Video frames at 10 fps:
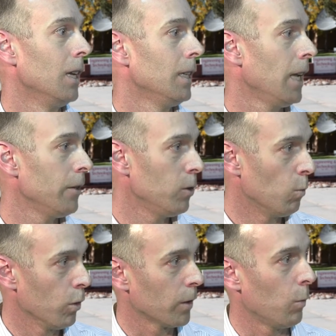Can you
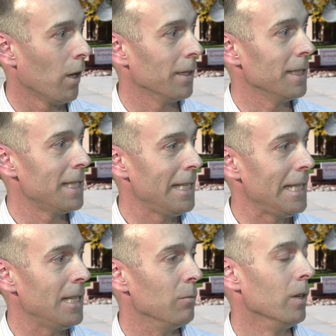work well in a
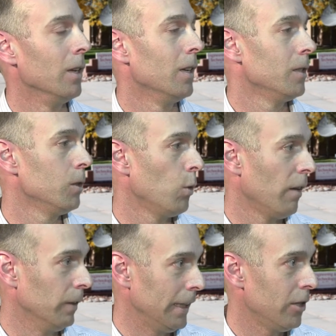team? Do you
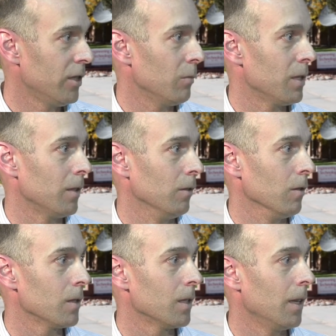have leadership
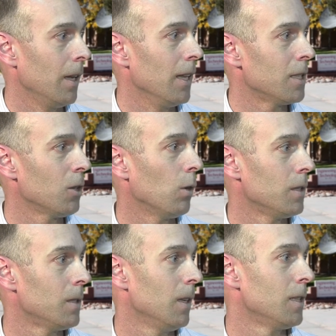skills? And so
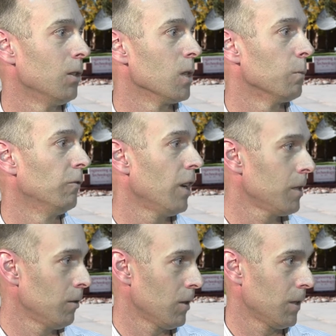it's those
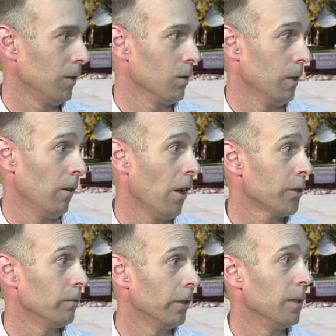professional skills that are
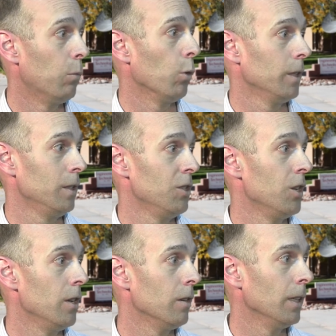also very important in
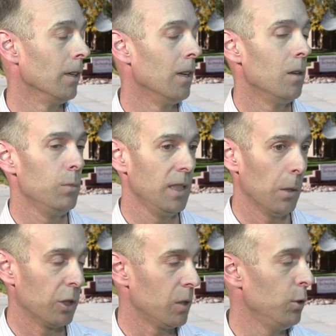engineering, being
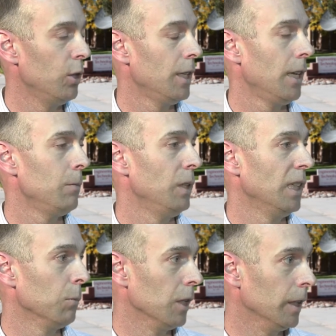able to communicate, being
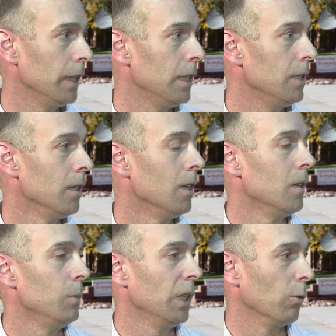able to lead,
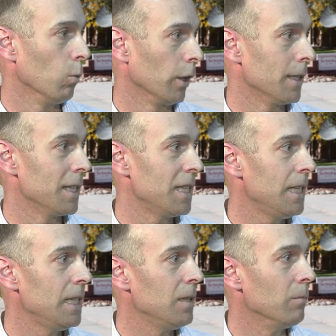being able to work as a
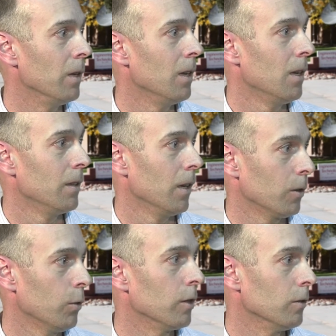team, that are
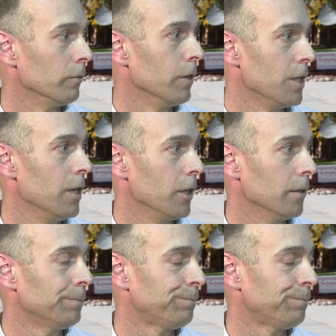critical for engineering.